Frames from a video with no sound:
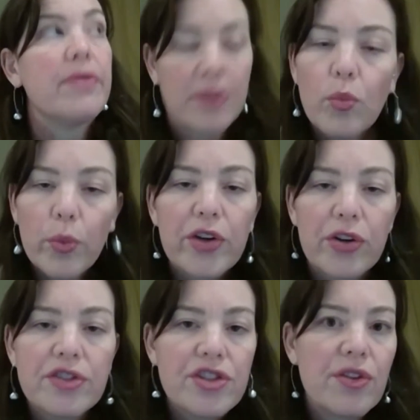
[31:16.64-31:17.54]
we
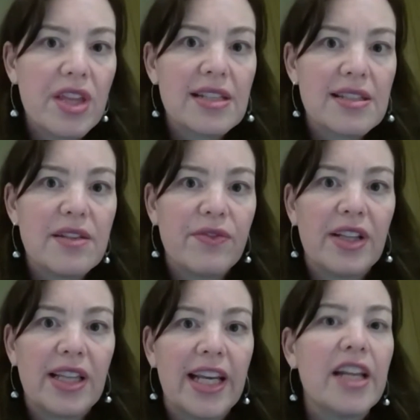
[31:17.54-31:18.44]
could do things differently,